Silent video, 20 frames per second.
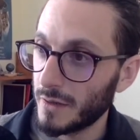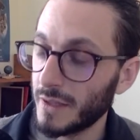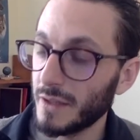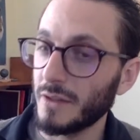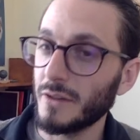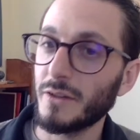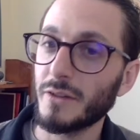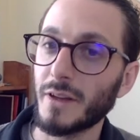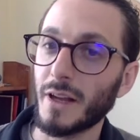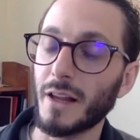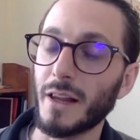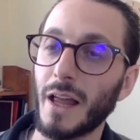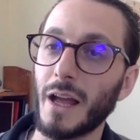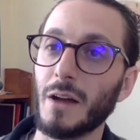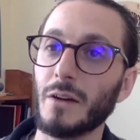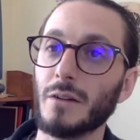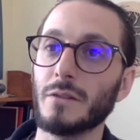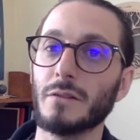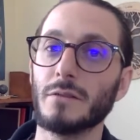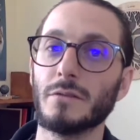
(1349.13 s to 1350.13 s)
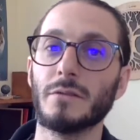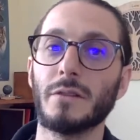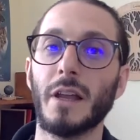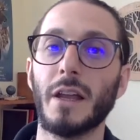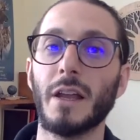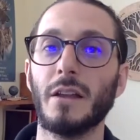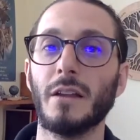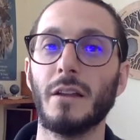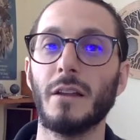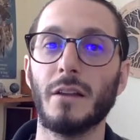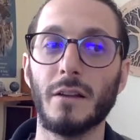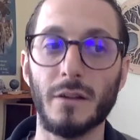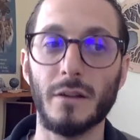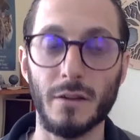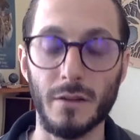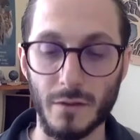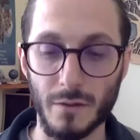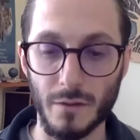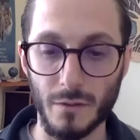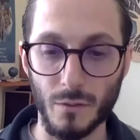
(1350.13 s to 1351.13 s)
didn't sell out. They
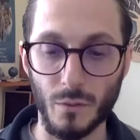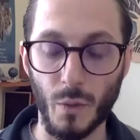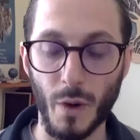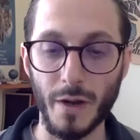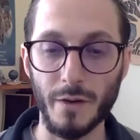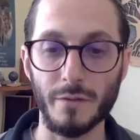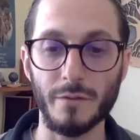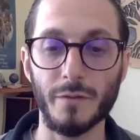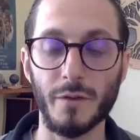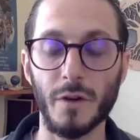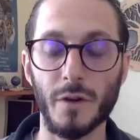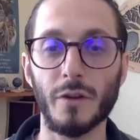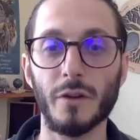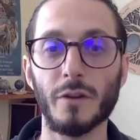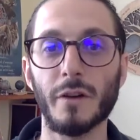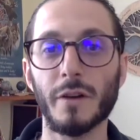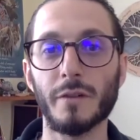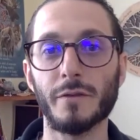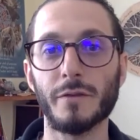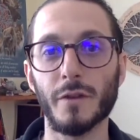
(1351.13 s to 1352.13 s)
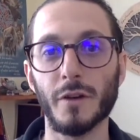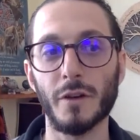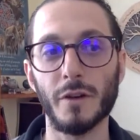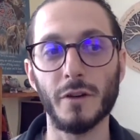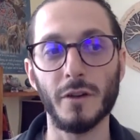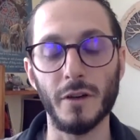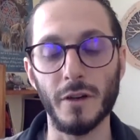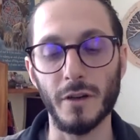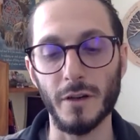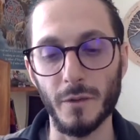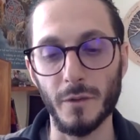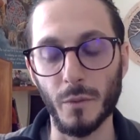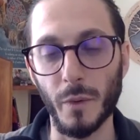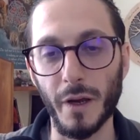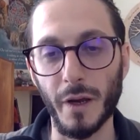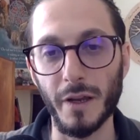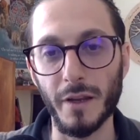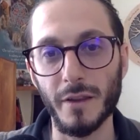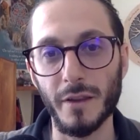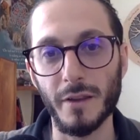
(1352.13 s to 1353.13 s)
went further and further
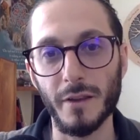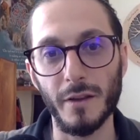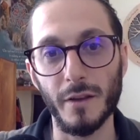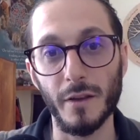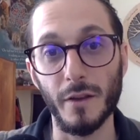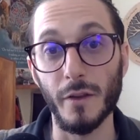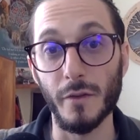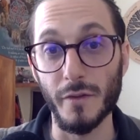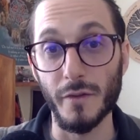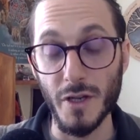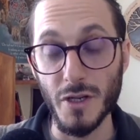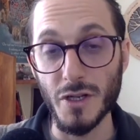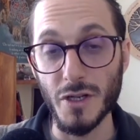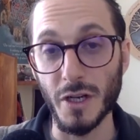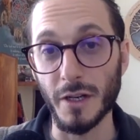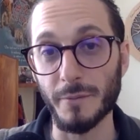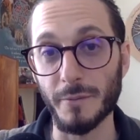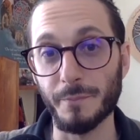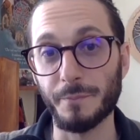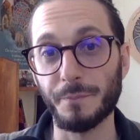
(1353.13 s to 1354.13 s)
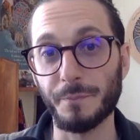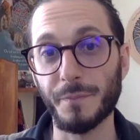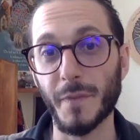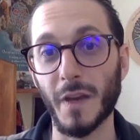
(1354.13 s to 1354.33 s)
with the vision,